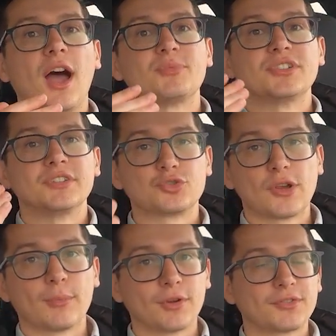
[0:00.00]
option
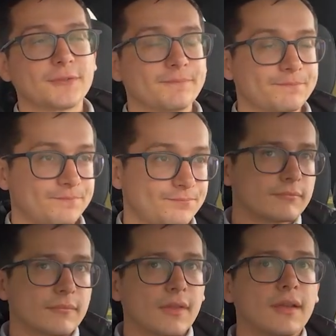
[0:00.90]
Tremors.
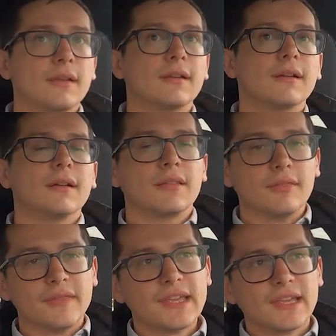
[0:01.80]

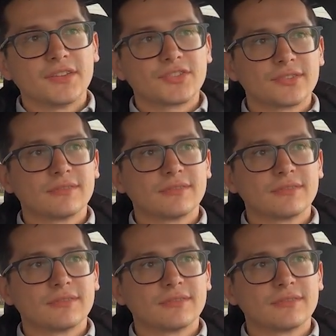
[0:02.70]
This